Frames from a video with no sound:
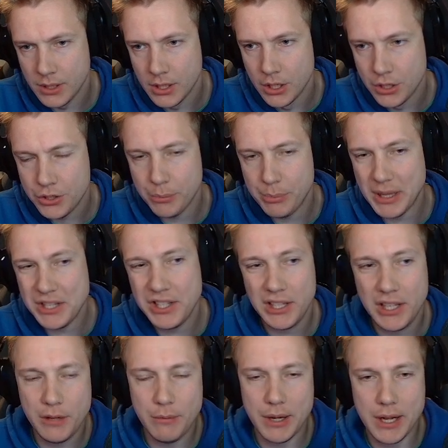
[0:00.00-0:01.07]
So
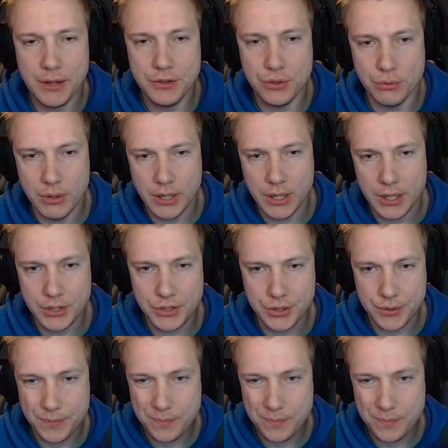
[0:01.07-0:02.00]
basically what I do is